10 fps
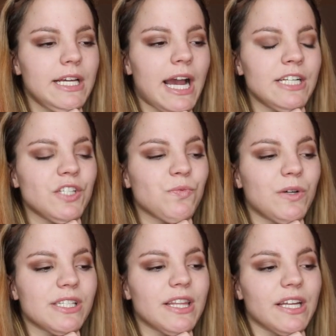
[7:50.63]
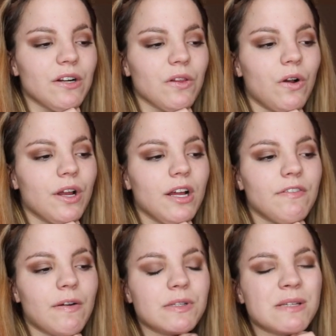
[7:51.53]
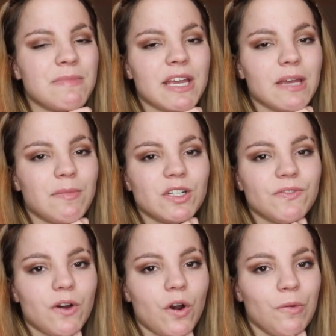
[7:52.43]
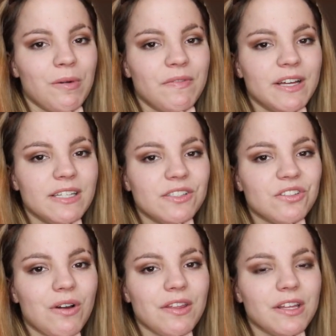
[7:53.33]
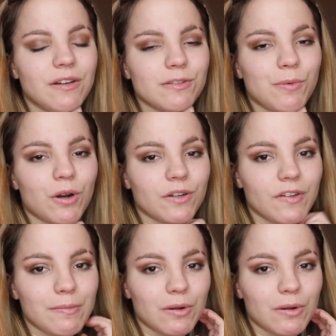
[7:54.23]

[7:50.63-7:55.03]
I just wasn't there long enough. I wasn't making much of a home of it, so I think that was part of it,